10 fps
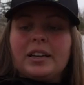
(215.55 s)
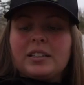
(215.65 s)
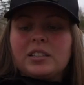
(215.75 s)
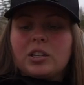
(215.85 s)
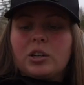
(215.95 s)

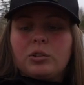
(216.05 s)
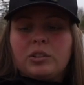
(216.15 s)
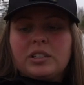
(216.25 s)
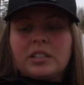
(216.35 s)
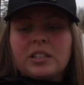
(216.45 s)
And so
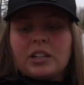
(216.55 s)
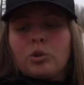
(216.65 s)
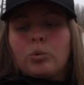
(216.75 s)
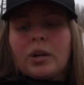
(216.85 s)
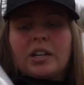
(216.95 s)
this is like a
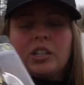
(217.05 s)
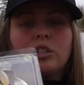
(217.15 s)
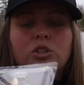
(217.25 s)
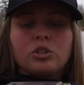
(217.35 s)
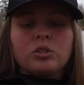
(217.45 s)

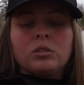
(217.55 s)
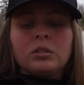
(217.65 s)
reddish.